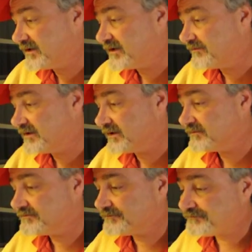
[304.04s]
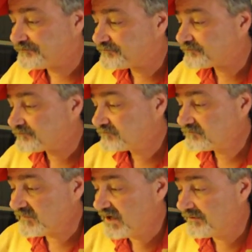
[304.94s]
evening,
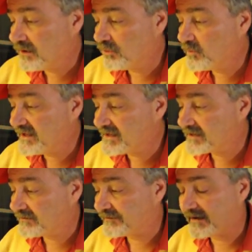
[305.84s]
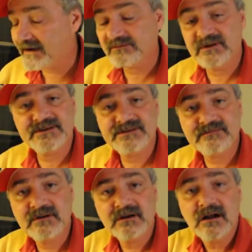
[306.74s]
of the whole weekend in fact, was
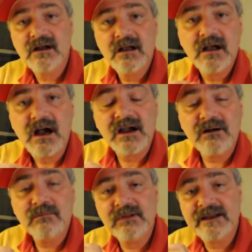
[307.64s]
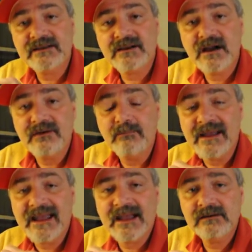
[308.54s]
a complaint of a
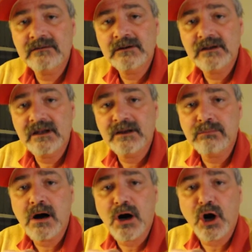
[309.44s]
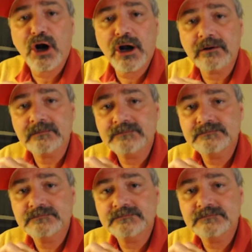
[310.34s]
man in a park.